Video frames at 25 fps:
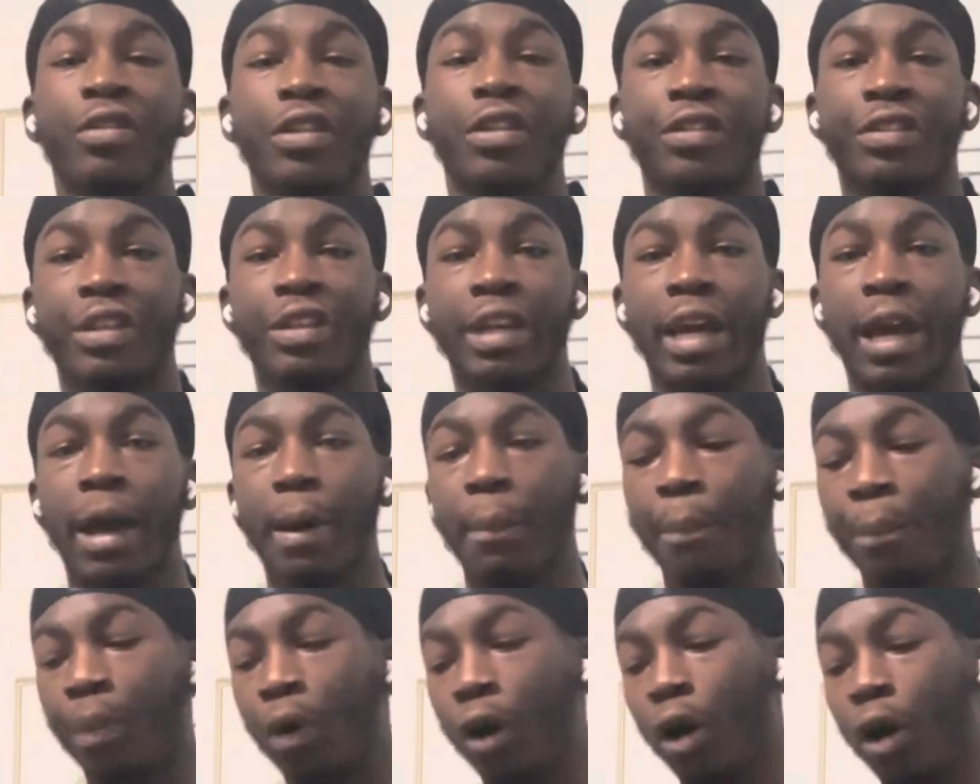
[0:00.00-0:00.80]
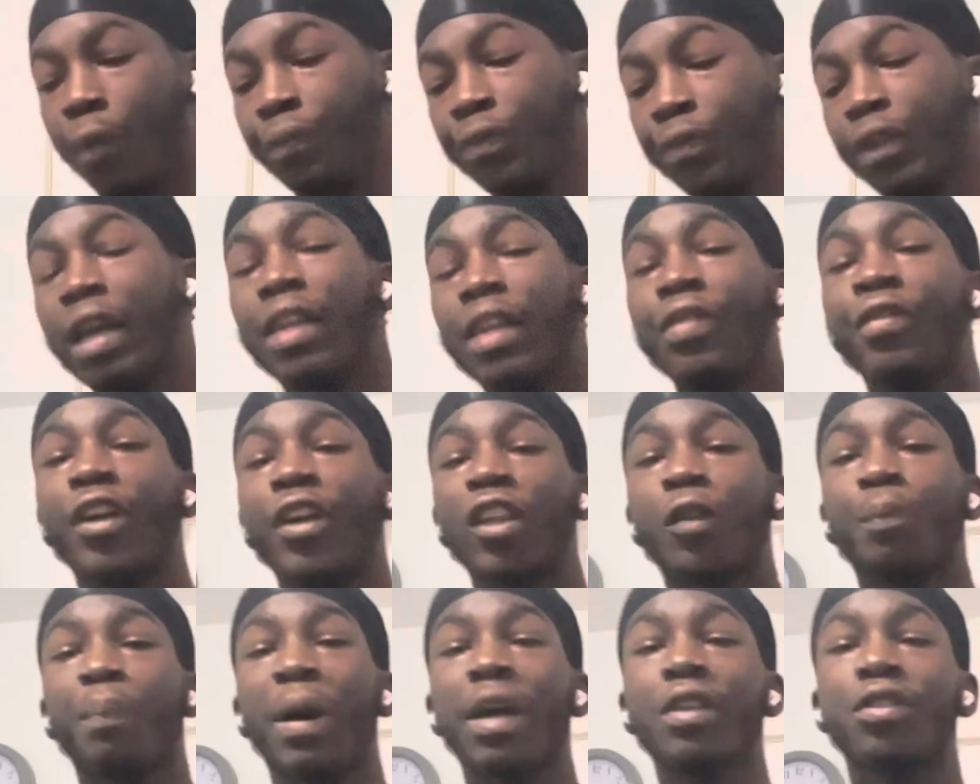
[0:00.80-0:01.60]
this yet, but
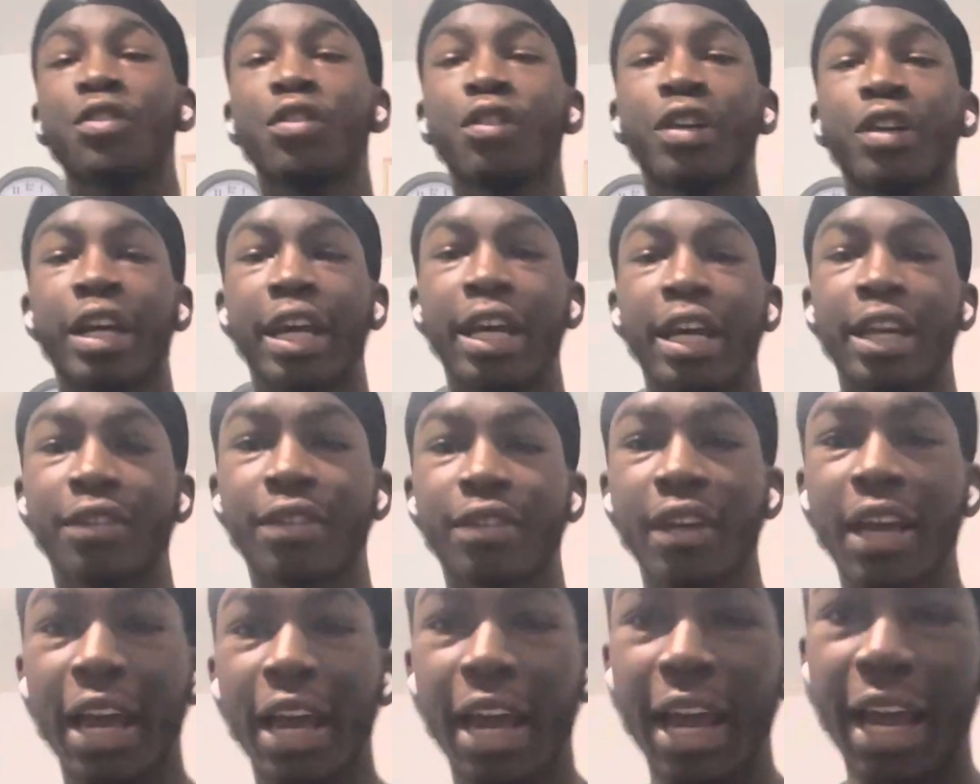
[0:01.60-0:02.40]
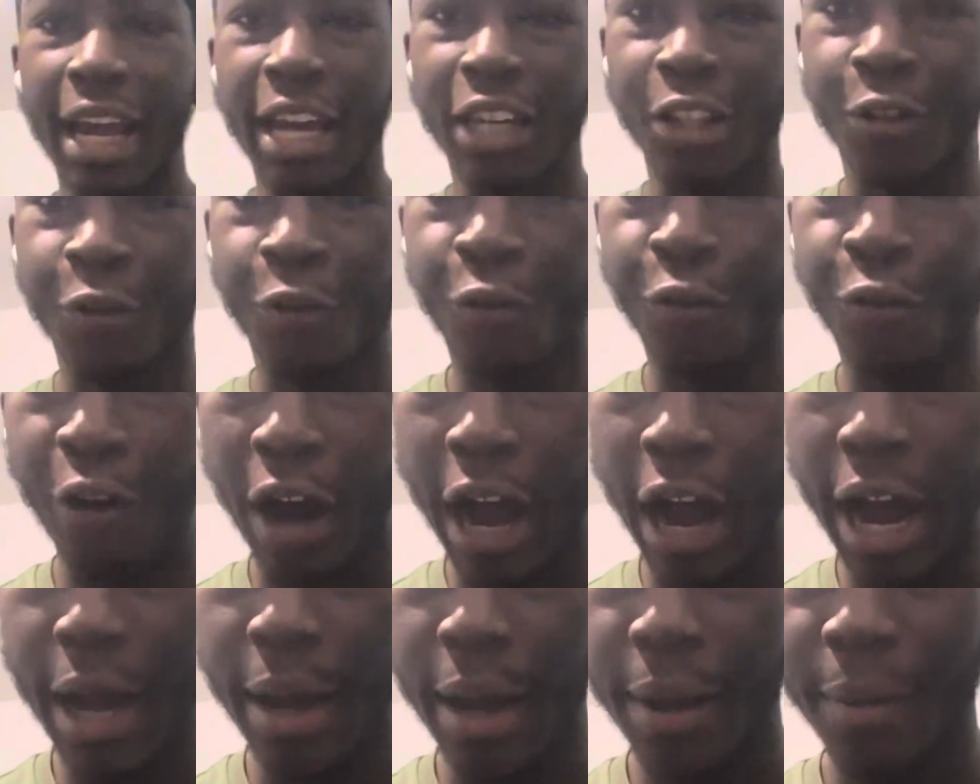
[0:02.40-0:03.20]
this pencil case is
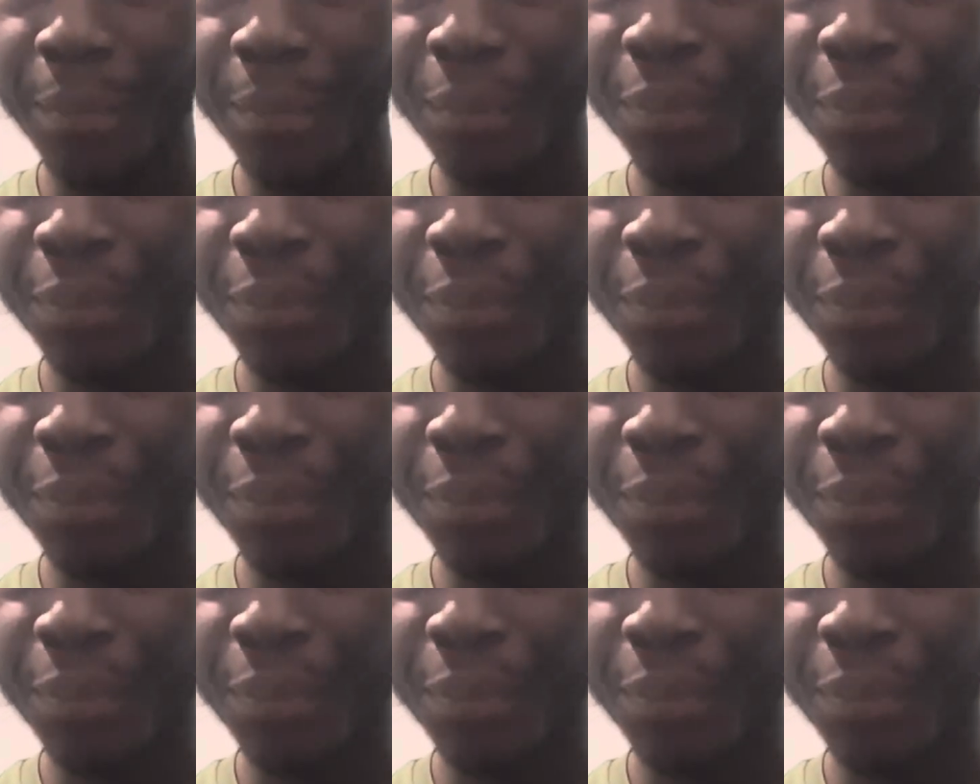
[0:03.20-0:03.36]
fat